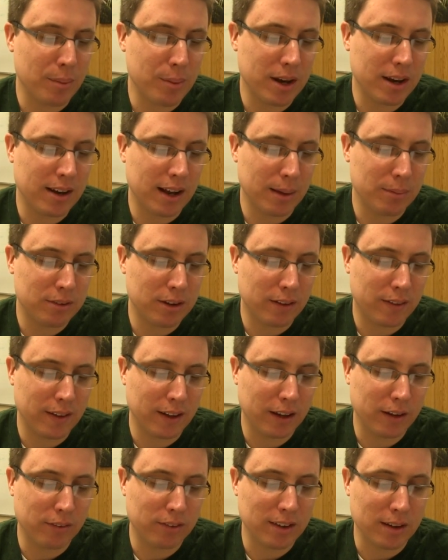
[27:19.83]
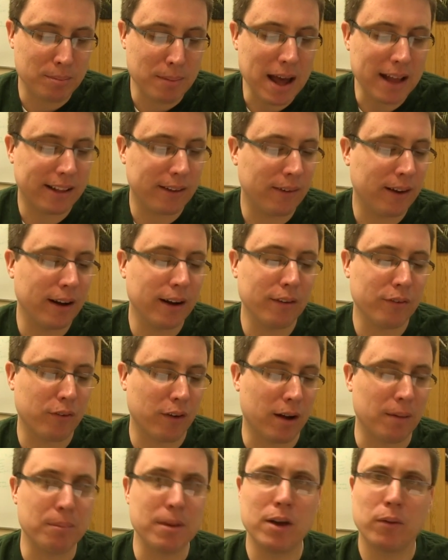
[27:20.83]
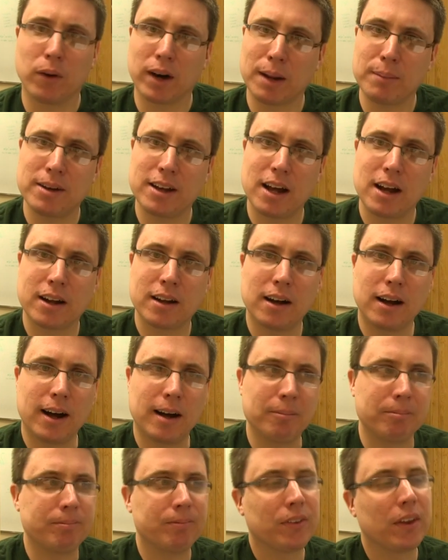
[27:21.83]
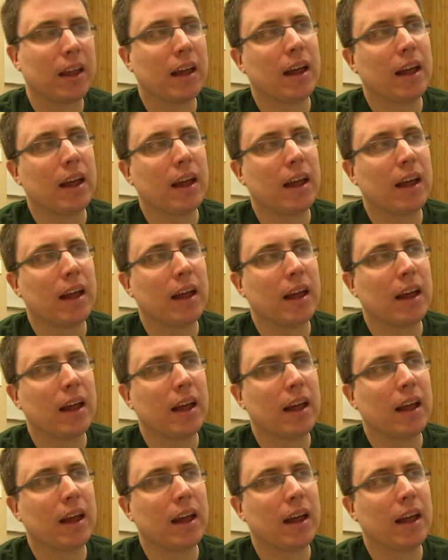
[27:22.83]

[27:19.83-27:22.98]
how many times do you think you said Matthew here from miniwargaming.com?